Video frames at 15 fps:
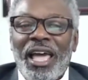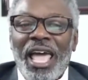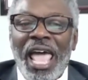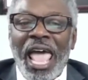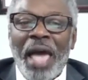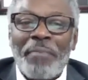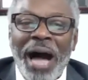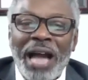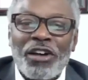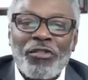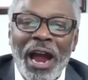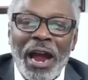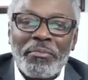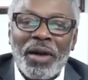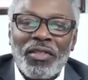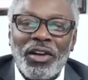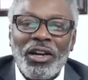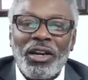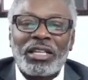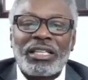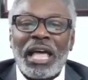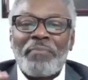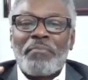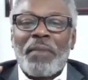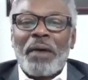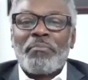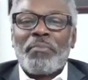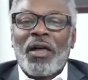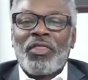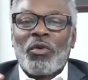And my grandmother looked at my
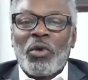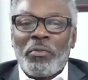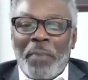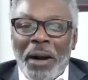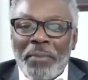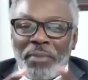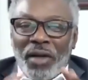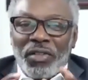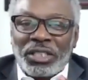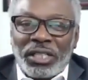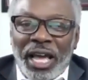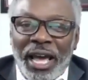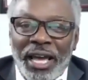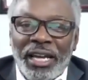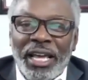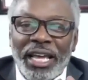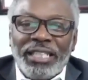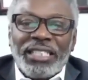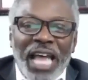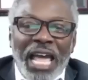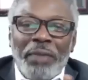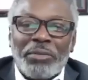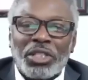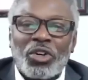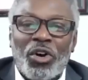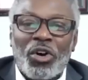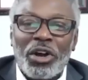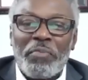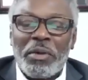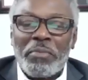mother when my mother said, "His name is
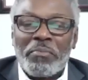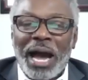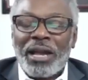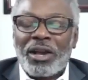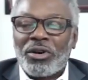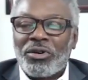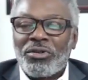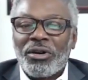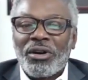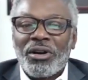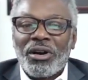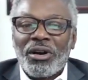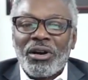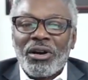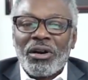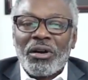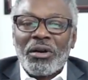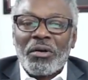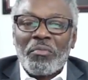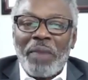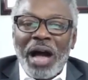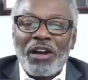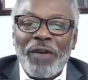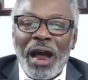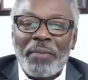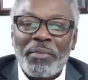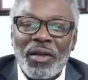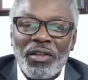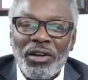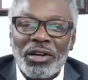going to be Michael." My
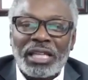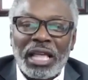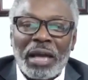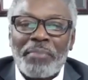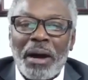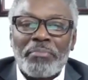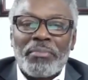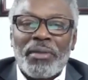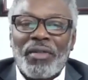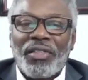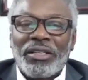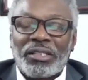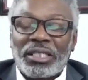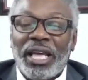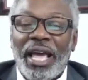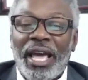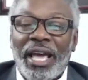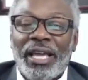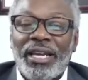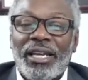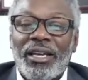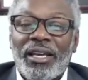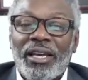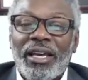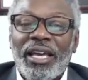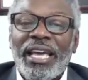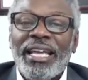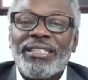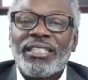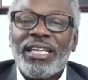grandmother looked at my mother and said,
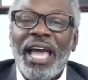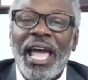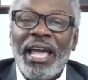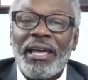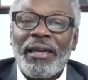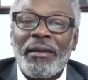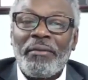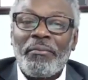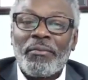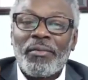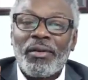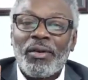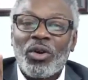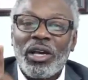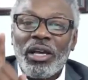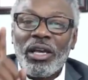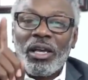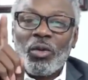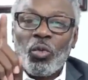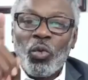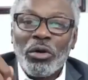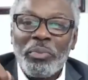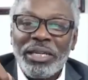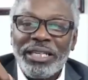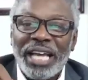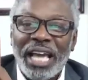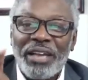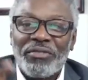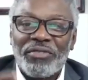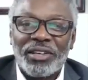"His name will be
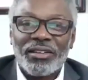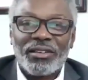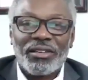David."